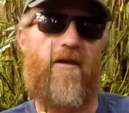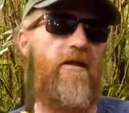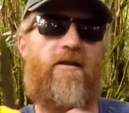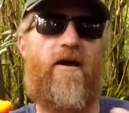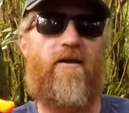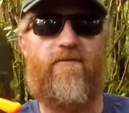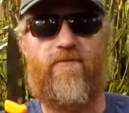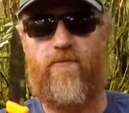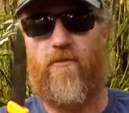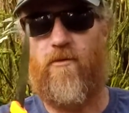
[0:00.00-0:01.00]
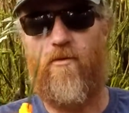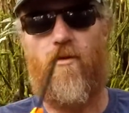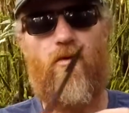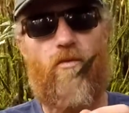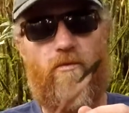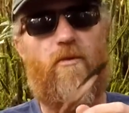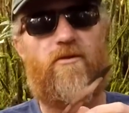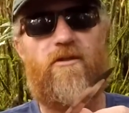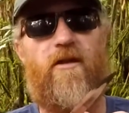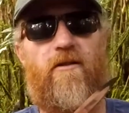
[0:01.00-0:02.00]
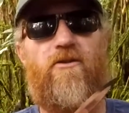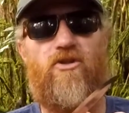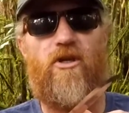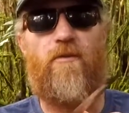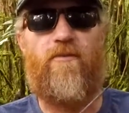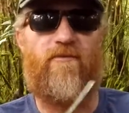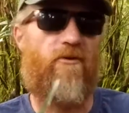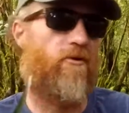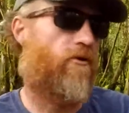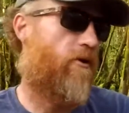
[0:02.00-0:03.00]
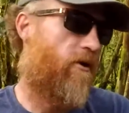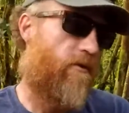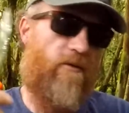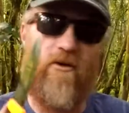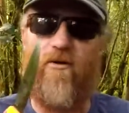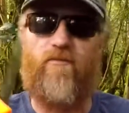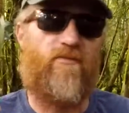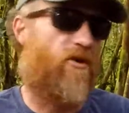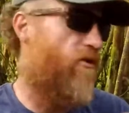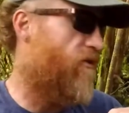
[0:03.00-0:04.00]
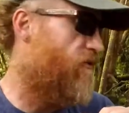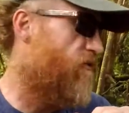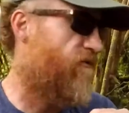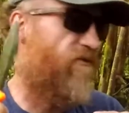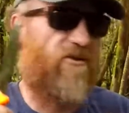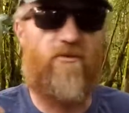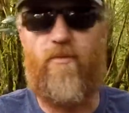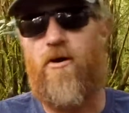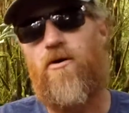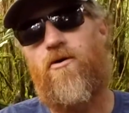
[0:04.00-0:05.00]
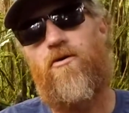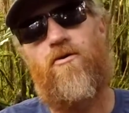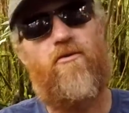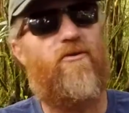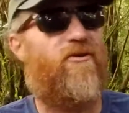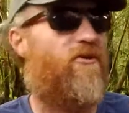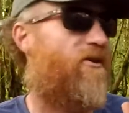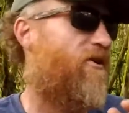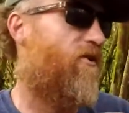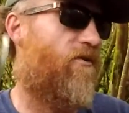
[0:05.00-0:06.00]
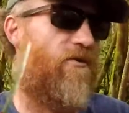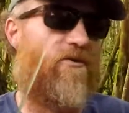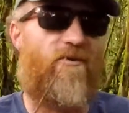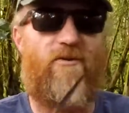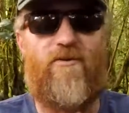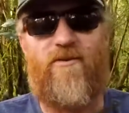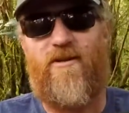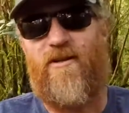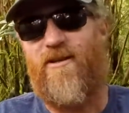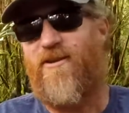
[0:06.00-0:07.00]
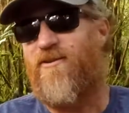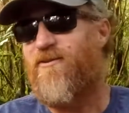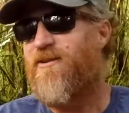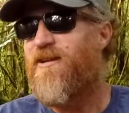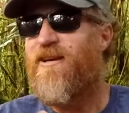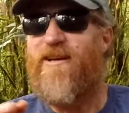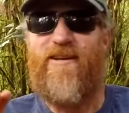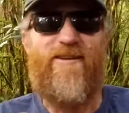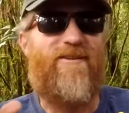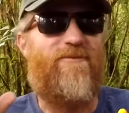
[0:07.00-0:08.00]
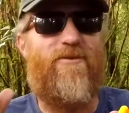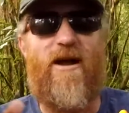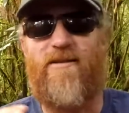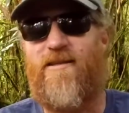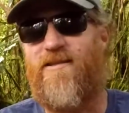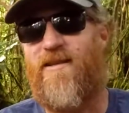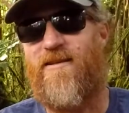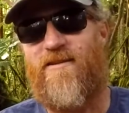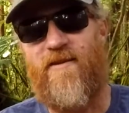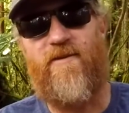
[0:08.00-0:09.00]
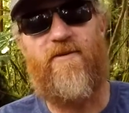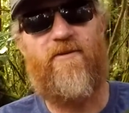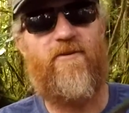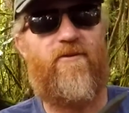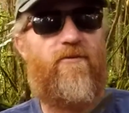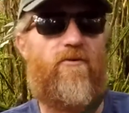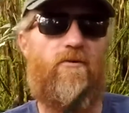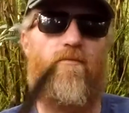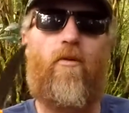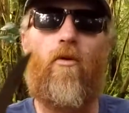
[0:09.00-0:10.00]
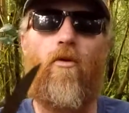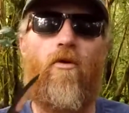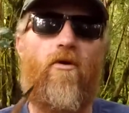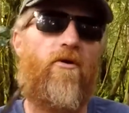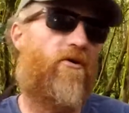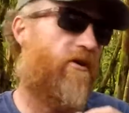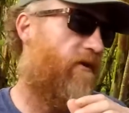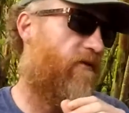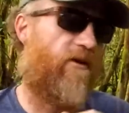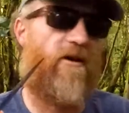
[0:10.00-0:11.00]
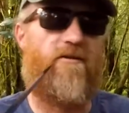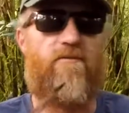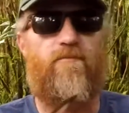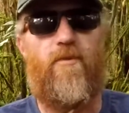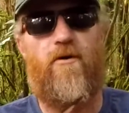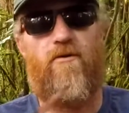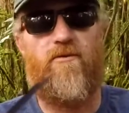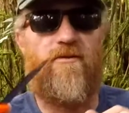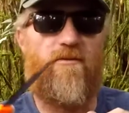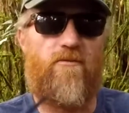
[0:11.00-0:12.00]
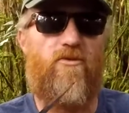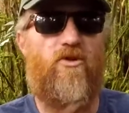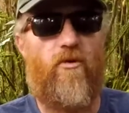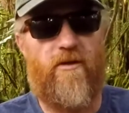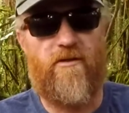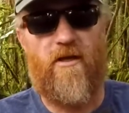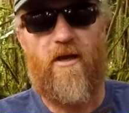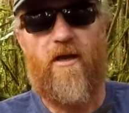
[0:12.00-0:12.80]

Any knife would most likely chip if you're, going through fish bone or processing a deer or a boar, and you have to cut some bones and some joints.